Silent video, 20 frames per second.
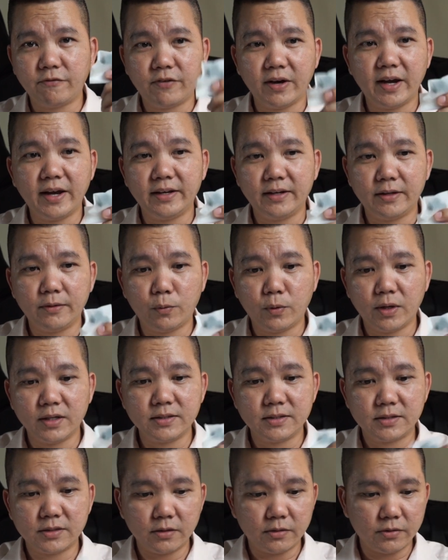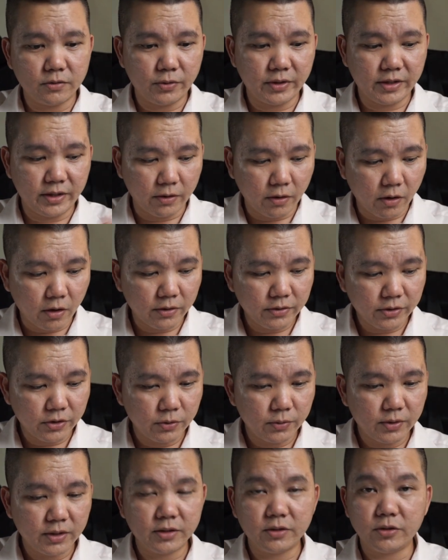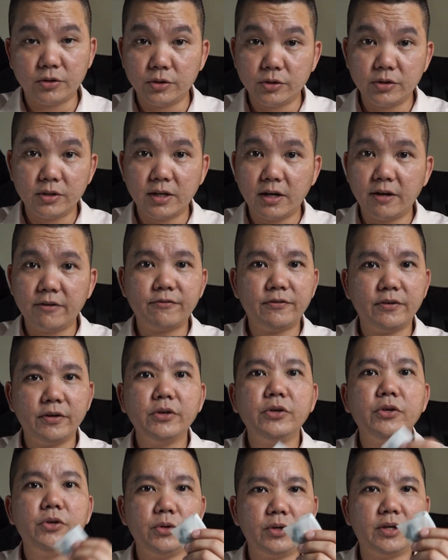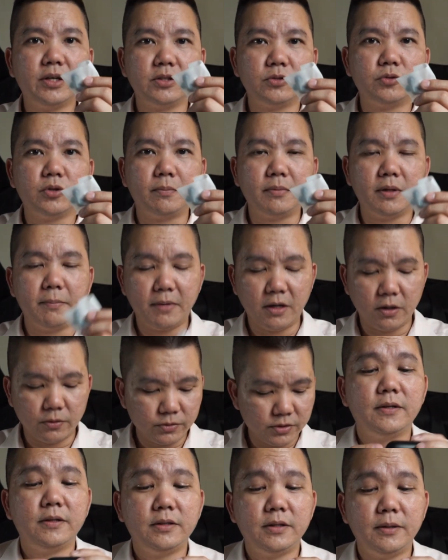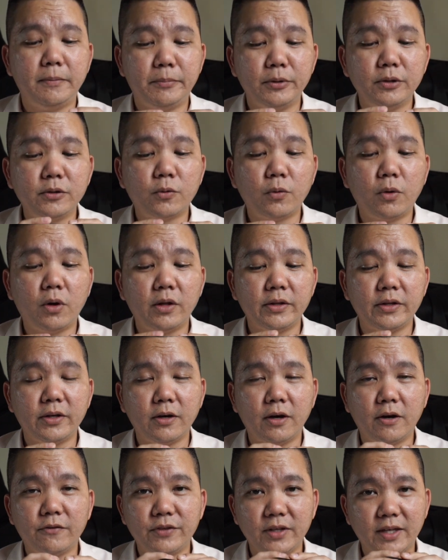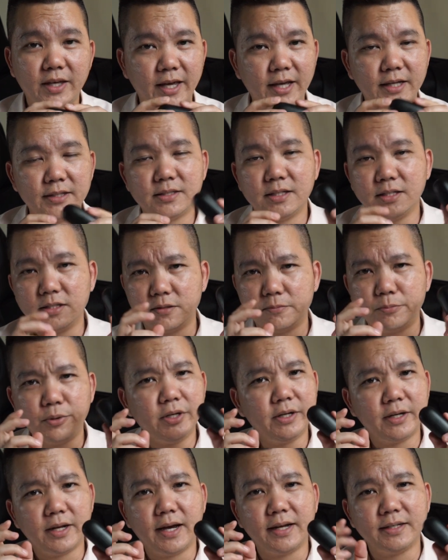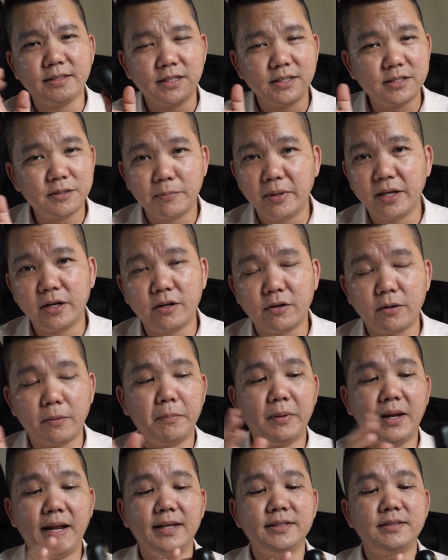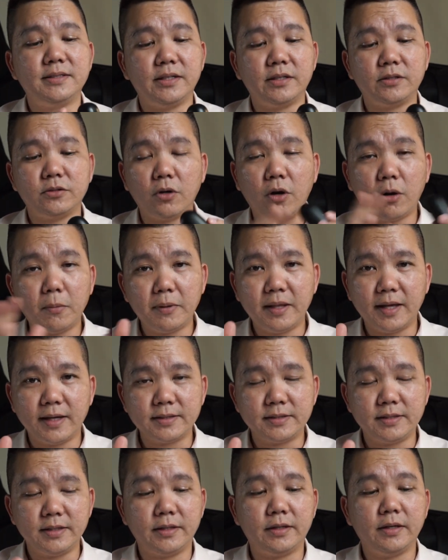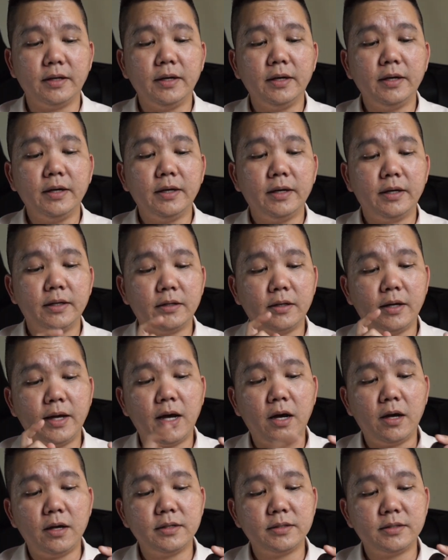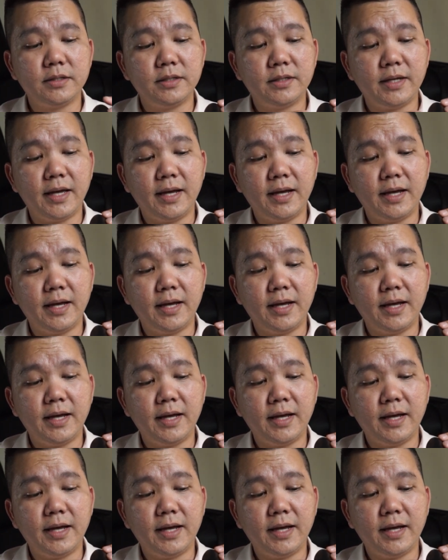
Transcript: find the ones already on the unit good enough, you can swap them out. The build quality of the case is pretty nice. It's made out of plastics, all plastic. It has